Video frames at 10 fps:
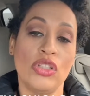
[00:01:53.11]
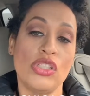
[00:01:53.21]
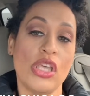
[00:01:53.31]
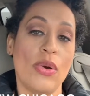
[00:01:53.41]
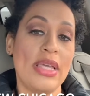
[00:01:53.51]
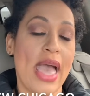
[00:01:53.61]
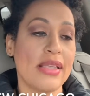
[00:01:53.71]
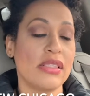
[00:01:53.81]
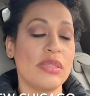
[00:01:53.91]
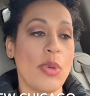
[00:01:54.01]
so he
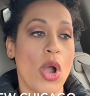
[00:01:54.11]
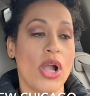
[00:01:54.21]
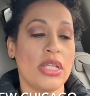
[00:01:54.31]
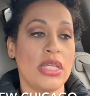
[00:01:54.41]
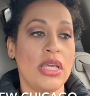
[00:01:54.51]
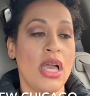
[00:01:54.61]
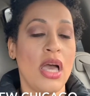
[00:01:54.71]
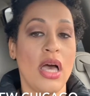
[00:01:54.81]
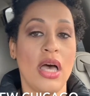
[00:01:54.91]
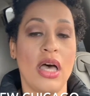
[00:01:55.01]
has his party
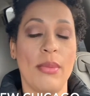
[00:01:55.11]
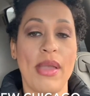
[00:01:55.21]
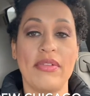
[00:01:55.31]
um,